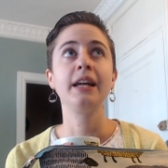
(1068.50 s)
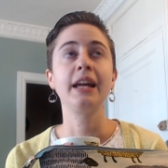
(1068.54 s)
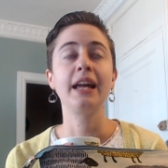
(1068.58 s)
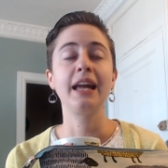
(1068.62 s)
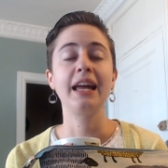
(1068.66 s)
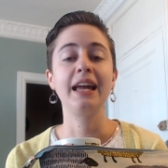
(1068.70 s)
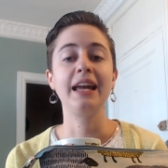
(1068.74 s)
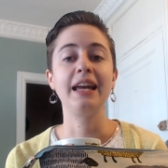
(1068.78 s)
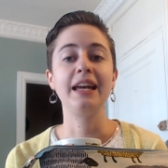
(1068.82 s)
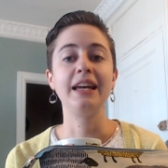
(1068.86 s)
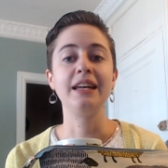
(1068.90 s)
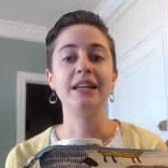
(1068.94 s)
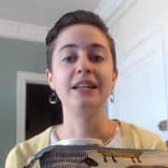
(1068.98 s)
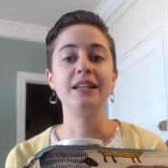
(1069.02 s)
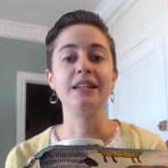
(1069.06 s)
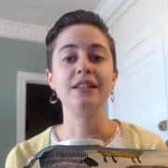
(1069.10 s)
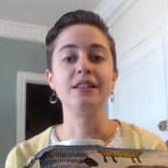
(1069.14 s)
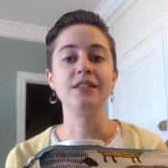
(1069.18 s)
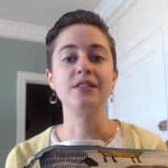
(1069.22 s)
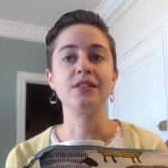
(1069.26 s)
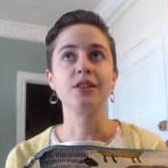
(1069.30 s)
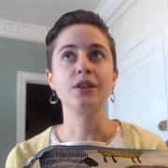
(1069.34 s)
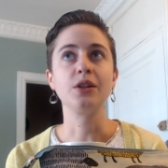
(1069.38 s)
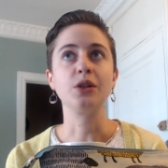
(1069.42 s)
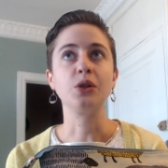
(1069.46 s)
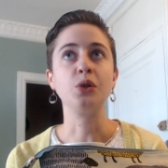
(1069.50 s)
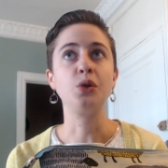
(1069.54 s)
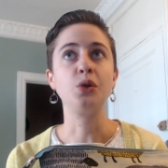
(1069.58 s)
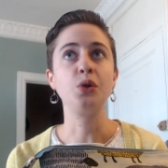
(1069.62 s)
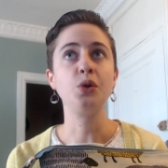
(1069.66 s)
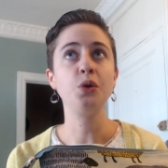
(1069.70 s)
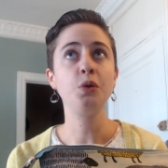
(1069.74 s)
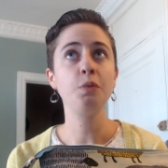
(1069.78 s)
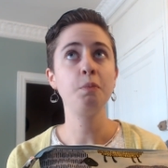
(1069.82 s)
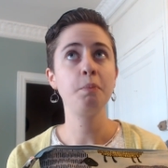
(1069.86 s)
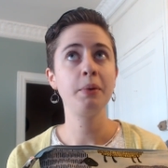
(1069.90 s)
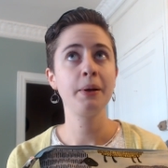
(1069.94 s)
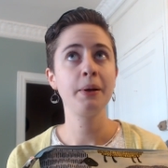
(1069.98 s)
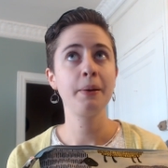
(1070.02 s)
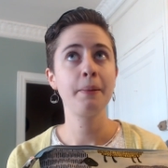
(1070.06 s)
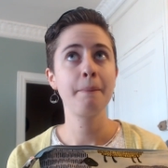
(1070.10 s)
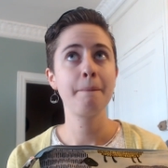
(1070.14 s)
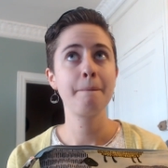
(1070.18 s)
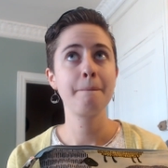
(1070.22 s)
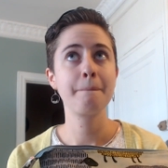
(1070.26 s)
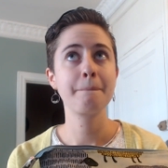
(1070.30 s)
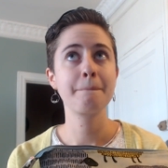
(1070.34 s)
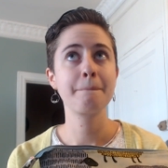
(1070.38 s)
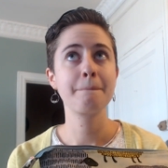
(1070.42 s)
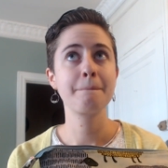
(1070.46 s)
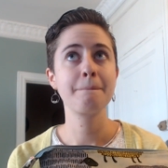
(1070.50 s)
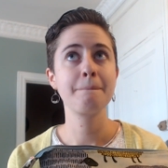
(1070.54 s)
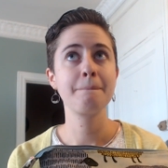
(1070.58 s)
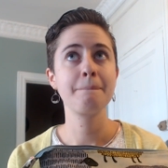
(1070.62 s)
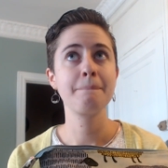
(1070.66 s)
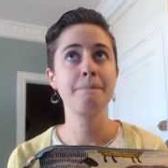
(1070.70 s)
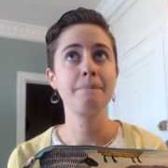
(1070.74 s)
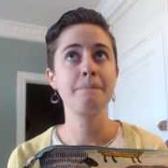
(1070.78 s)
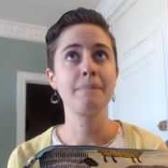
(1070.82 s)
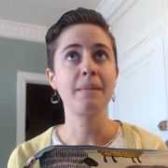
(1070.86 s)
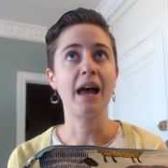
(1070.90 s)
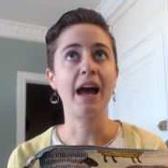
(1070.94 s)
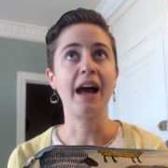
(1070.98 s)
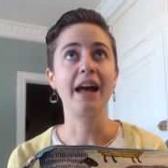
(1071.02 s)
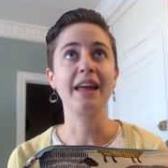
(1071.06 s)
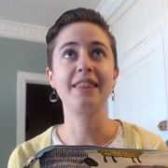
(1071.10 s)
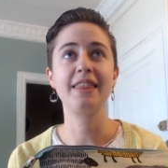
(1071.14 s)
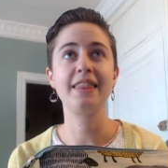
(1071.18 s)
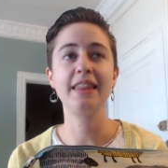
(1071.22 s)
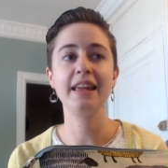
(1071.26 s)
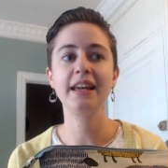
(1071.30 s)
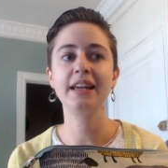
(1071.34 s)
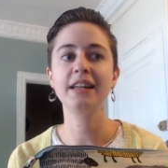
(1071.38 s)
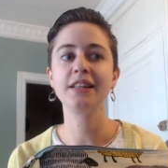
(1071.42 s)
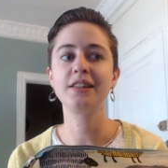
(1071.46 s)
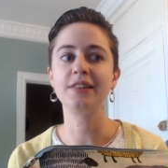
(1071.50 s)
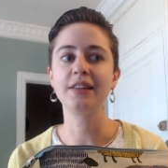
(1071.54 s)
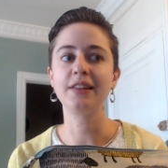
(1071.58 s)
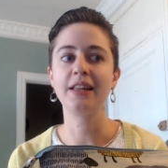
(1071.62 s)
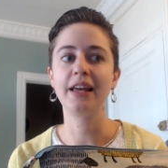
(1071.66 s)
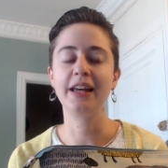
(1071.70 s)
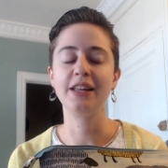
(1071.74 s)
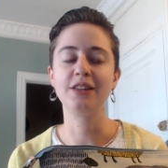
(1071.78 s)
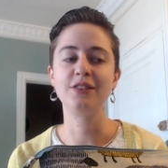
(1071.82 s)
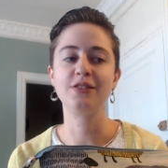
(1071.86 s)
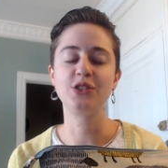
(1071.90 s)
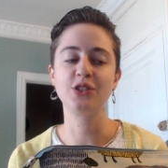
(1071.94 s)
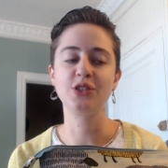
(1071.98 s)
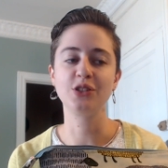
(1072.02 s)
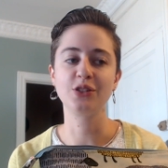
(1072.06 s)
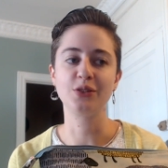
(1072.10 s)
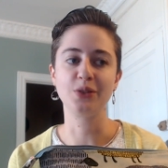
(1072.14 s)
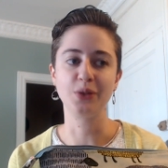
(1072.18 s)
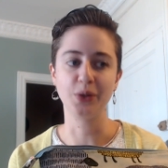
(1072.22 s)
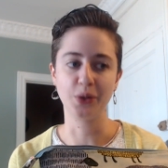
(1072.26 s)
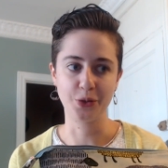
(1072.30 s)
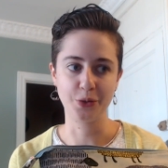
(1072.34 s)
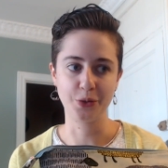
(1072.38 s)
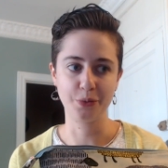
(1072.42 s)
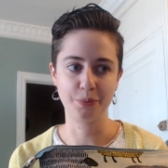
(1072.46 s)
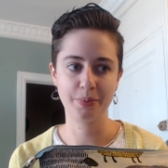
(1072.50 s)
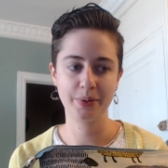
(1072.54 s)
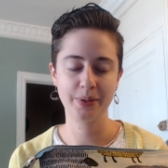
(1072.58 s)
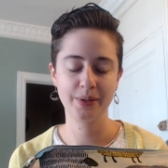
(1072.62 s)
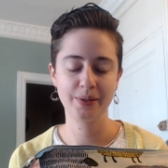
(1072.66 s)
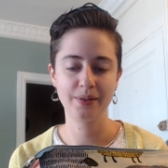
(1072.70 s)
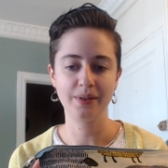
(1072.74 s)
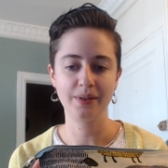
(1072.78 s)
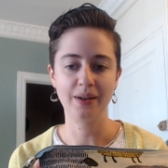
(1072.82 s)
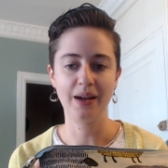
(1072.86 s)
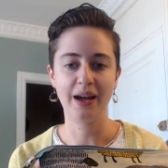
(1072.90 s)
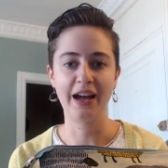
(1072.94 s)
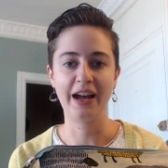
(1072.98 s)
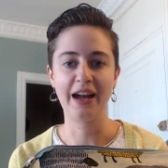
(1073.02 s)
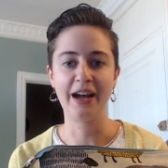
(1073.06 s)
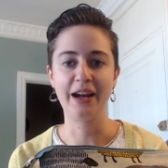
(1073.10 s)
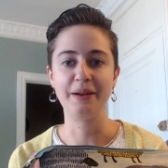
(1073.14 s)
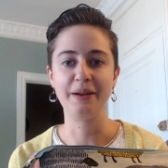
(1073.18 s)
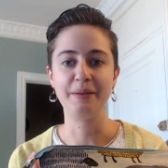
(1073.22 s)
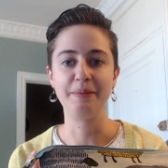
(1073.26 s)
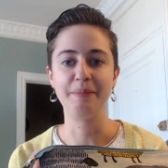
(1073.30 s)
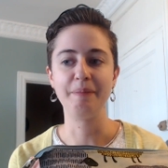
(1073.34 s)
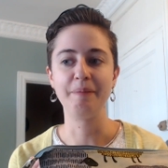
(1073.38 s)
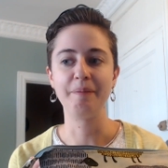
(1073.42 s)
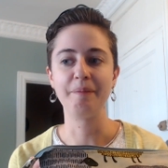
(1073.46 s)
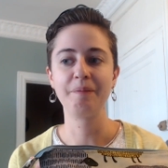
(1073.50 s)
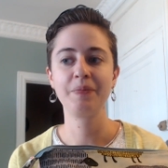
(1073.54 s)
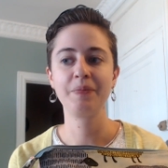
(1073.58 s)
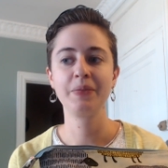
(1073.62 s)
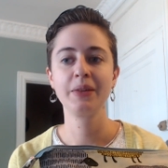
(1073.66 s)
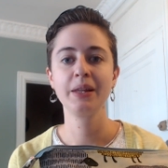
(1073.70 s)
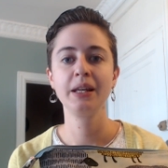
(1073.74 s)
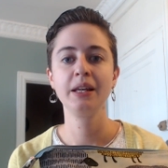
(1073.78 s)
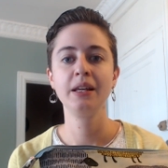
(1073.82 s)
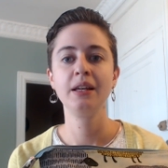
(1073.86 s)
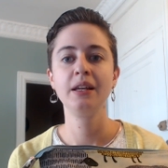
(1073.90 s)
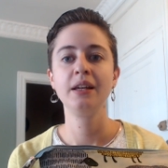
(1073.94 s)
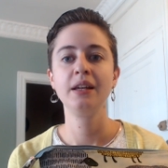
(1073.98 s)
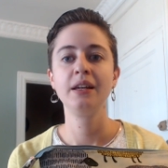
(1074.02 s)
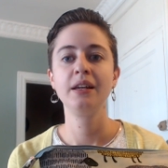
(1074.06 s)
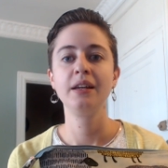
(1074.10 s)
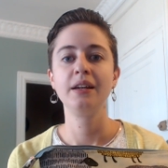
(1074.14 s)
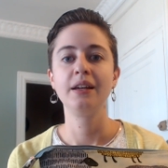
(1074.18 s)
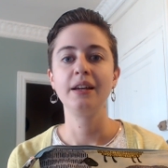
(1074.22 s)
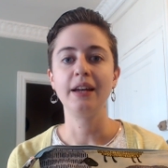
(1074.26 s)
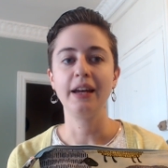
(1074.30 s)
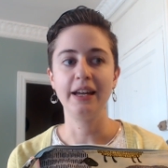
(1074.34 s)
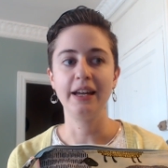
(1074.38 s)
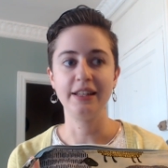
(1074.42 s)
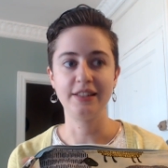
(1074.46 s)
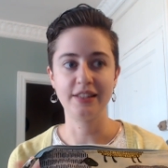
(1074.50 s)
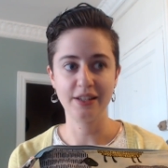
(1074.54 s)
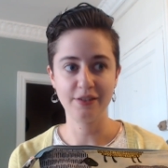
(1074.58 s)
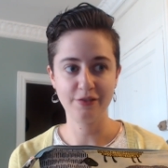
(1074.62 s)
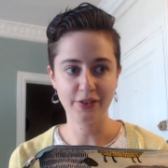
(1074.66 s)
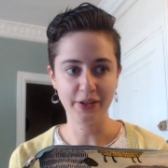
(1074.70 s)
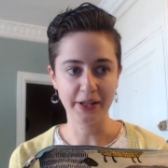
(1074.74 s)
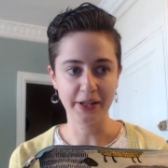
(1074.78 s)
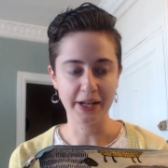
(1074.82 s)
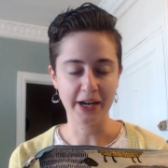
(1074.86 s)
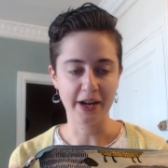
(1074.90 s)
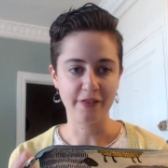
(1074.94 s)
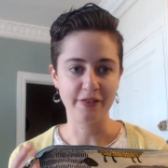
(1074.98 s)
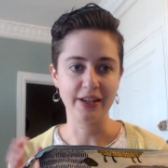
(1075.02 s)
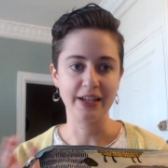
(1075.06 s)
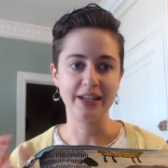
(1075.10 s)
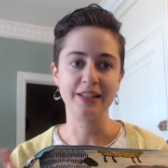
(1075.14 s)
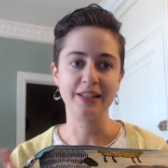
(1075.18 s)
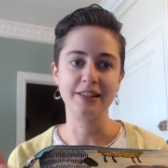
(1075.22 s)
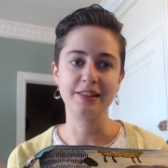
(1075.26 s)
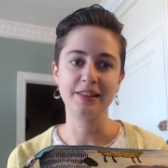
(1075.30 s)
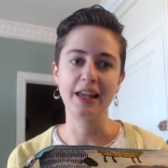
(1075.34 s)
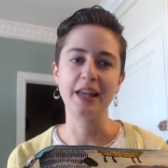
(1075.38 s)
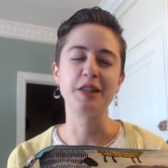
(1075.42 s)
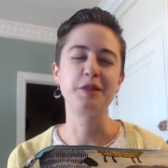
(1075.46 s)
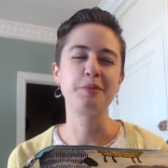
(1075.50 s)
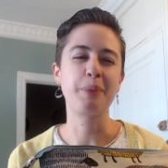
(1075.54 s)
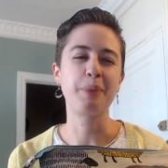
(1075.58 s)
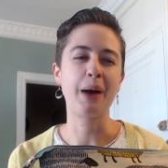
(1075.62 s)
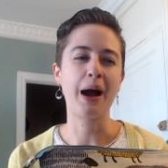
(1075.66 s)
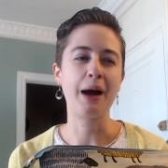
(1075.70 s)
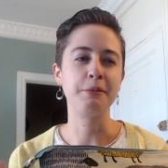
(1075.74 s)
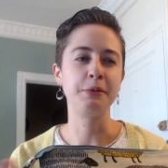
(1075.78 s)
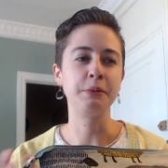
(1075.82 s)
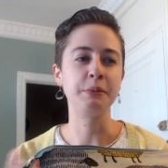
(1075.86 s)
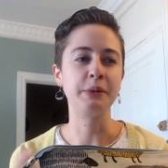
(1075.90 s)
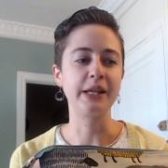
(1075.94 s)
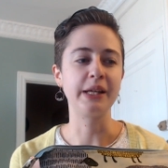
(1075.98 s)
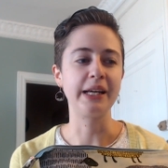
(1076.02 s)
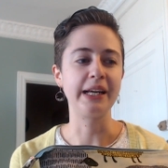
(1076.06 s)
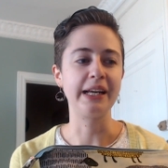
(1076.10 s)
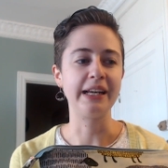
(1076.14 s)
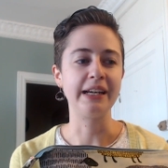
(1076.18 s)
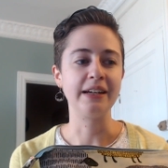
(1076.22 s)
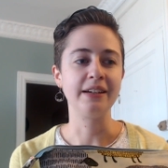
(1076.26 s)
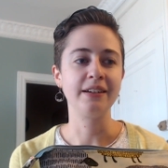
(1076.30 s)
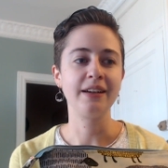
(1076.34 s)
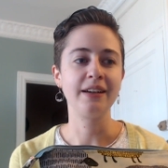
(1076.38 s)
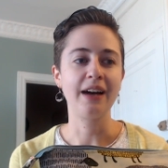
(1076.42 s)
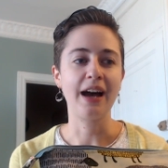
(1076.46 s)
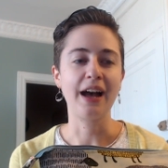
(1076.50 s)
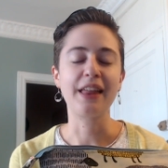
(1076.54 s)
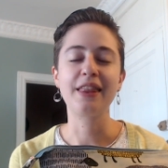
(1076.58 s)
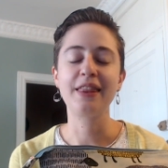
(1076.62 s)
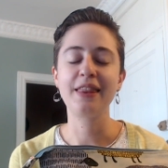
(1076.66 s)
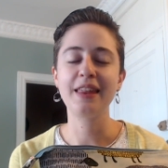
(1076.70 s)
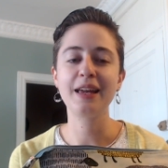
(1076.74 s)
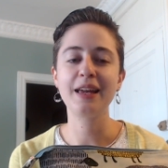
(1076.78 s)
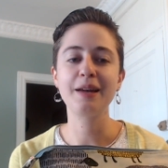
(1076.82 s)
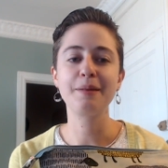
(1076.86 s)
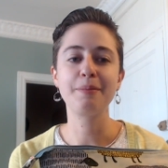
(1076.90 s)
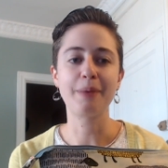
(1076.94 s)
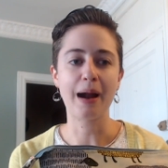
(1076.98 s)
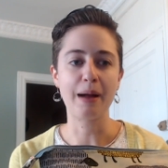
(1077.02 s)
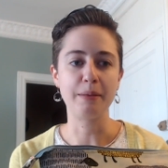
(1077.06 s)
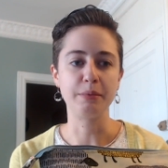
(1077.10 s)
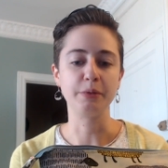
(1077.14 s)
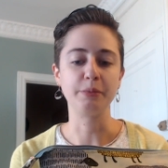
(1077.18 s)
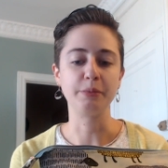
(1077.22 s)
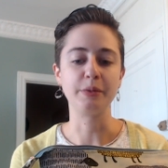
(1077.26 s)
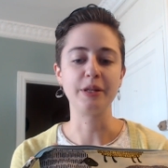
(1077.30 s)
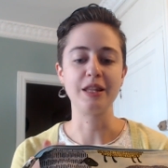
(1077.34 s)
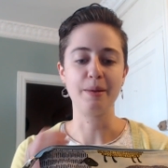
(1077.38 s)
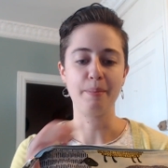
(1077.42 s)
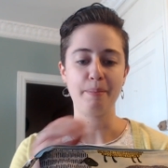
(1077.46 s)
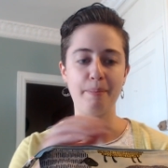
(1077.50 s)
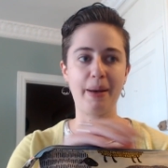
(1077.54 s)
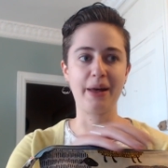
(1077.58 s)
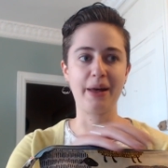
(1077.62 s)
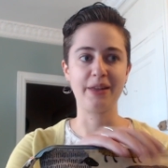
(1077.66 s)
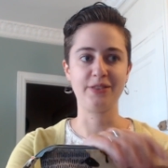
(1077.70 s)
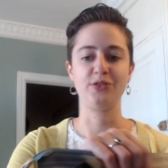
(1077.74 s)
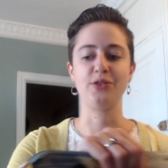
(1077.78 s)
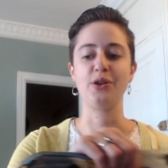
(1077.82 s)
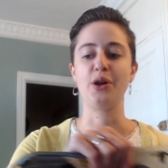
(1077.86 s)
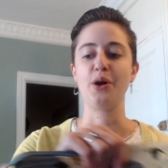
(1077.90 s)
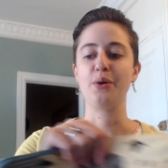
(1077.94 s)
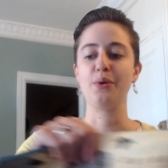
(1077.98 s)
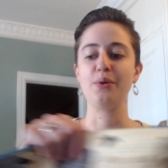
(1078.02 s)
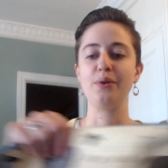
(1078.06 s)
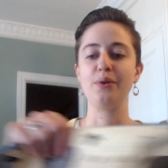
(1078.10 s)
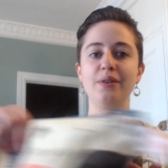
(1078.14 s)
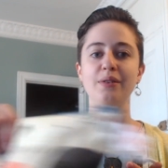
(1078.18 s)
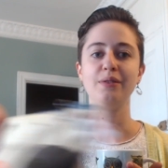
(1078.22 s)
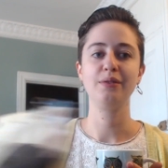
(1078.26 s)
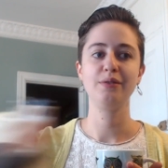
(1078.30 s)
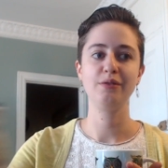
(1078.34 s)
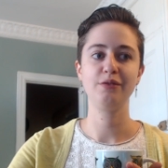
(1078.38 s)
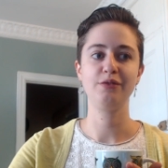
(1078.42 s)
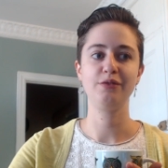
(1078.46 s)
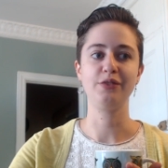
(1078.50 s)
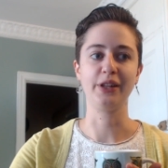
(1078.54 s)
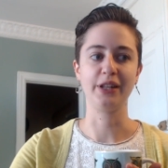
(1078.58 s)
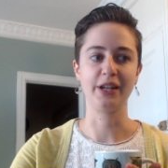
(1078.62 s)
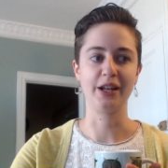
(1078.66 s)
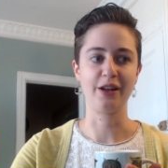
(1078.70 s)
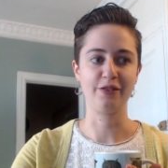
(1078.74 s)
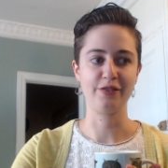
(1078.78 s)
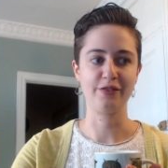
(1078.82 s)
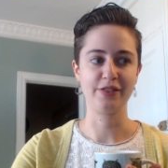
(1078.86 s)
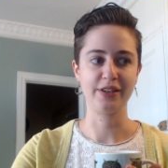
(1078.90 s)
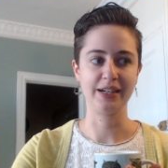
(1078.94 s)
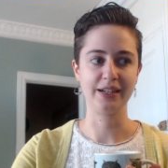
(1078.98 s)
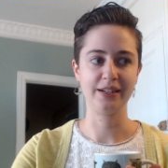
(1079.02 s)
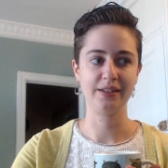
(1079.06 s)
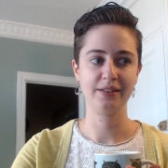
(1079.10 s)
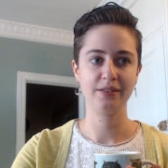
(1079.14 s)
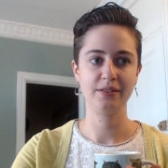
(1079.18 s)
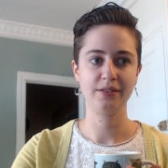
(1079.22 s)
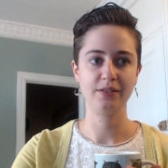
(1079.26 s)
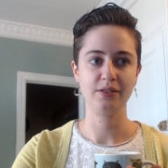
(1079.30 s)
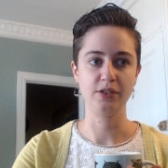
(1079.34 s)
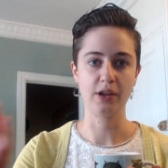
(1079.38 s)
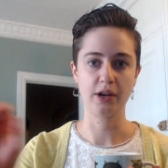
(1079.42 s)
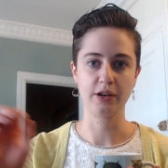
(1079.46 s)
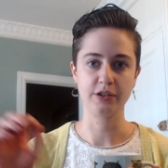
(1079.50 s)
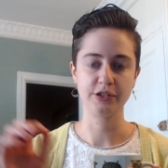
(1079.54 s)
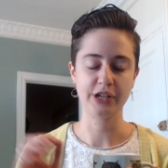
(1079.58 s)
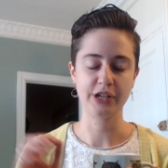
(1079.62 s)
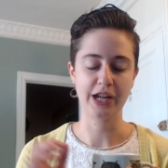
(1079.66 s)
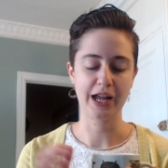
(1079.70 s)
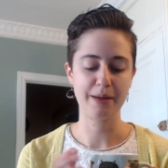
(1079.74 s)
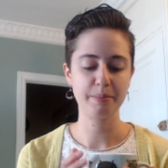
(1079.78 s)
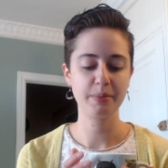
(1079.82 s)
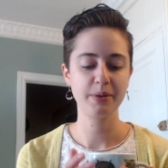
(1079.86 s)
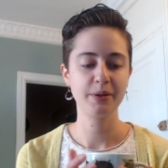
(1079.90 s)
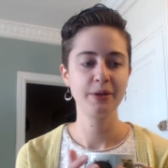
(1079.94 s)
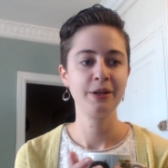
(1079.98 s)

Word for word: is Loop. I think it's it's just Loop. Um, it's in Philadelphia. It's, it's probably I think probably the best known Philadelphia yarn shop.